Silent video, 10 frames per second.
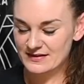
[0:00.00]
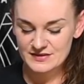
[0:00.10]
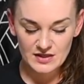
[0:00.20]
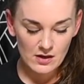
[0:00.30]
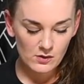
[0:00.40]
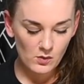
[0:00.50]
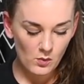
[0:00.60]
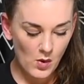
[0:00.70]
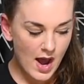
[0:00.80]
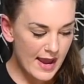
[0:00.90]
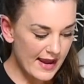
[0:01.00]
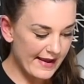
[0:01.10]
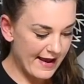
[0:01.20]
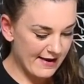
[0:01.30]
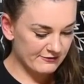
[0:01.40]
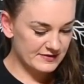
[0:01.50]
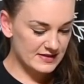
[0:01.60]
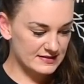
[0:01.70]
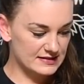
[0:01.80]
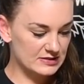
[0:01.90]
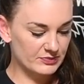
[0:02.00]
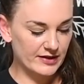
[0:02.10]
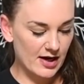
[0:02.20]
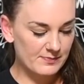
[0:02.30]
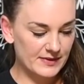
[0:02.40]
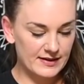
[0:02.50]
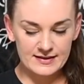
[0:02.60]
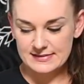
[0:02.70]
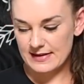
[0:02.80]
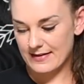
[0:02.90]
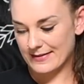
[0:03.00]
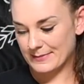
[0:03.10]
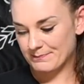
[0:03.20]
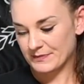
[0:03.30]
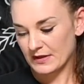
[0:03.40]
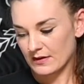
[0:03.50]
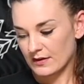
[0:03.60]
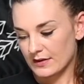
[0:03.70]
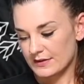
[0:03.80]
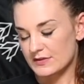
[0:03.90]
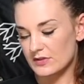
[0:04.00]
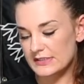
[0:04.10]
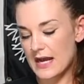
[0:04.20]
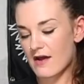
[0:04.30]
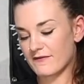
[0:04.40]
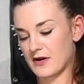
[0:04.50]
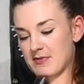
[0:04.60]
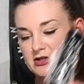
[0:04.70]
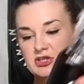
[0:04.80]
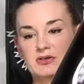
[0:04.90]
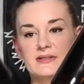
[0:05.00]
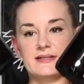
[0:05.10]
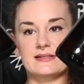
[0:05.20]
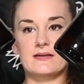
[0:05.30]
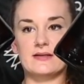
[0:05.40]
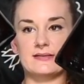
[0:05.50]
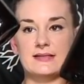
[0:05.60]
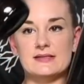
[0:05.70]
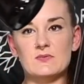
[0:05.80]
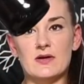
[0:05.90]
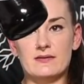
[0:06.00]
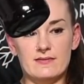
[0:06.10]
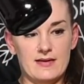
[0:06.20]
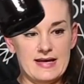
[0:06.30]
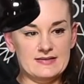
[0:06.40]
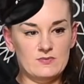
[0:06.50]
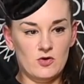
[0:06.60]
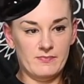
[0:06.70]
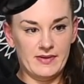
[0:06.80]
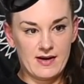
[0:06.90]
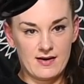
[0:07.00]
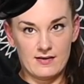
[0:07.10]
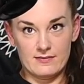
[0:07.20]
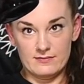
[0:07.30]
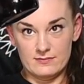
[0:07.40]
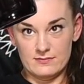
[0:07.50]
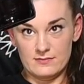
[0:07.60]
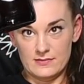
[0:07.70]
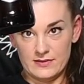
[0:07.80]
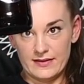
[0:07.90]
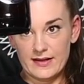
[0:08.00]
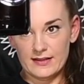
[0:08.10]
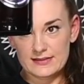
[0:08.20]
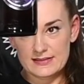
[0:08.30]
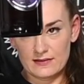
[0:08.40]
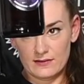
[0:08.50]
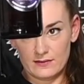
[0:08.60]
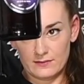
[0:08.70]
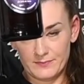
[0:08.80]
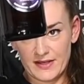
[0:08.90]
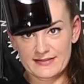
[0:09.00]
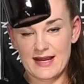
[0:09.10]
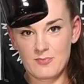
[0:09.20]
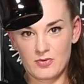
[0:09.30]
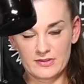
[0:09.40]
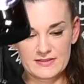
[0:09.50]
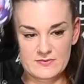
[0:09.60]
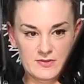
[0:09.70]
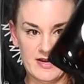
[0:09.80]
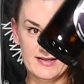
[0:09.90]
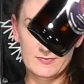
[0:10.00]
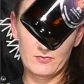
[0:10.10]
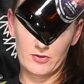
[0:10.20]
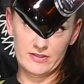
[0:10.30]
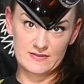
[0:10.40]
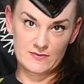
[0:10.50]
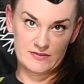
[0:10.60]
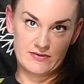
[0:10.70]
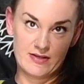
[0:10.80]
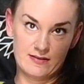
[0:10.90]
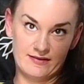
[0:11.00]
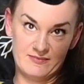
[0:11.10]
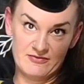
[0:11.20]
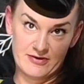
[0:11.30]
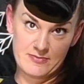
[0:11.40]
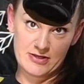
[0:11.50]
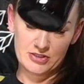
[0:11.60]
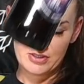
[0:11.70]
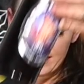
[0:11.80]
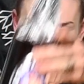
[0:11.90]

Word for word: So why I have these split up is, so there's not very much yeast in these. This one has more beer in it still because I poured this one. My husband poured this one, so he didn't leave me very much.